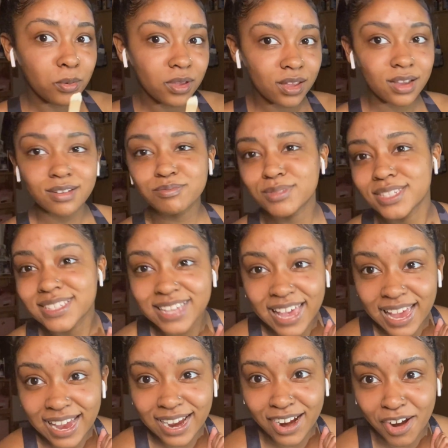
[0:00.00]
I'm
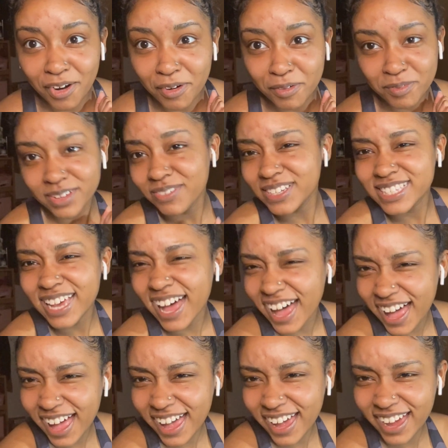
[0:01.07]
scared. What if it's
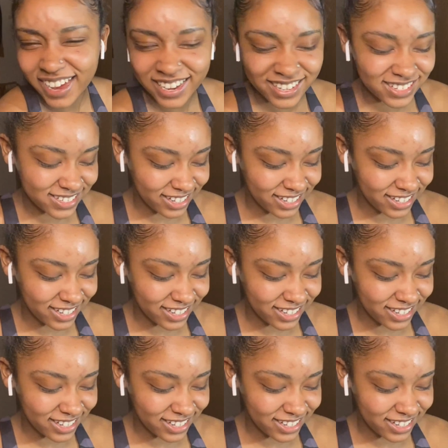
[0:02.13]
hot?